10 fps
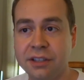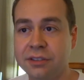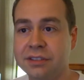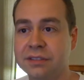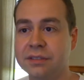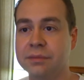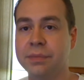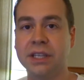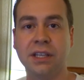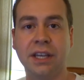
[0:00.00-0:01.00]
I know it's
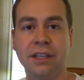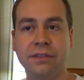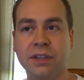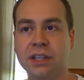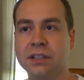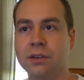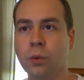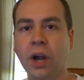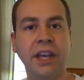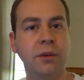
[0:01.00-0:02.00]
been kind of a
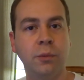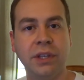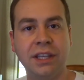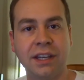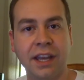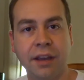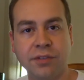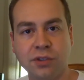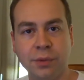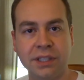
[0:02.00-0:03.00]
quiet week and a
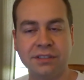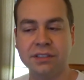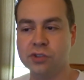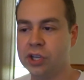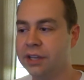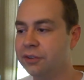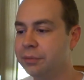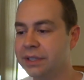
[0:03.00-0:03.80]
half, 2 weeks on the channel,